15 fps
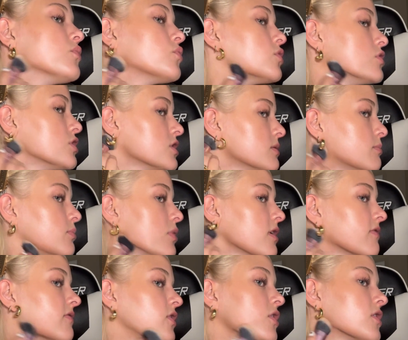we'll just buff
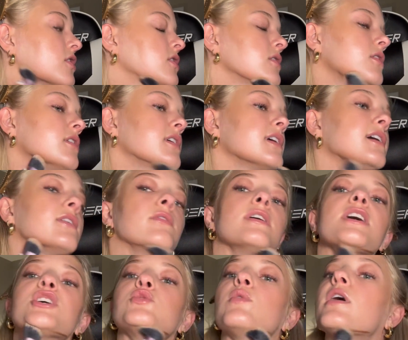her on out
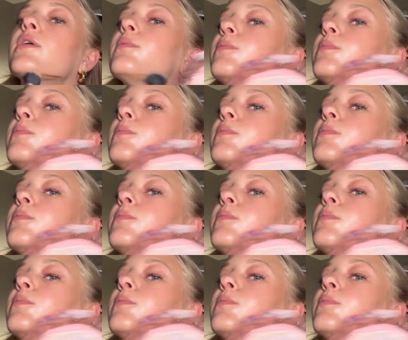as well.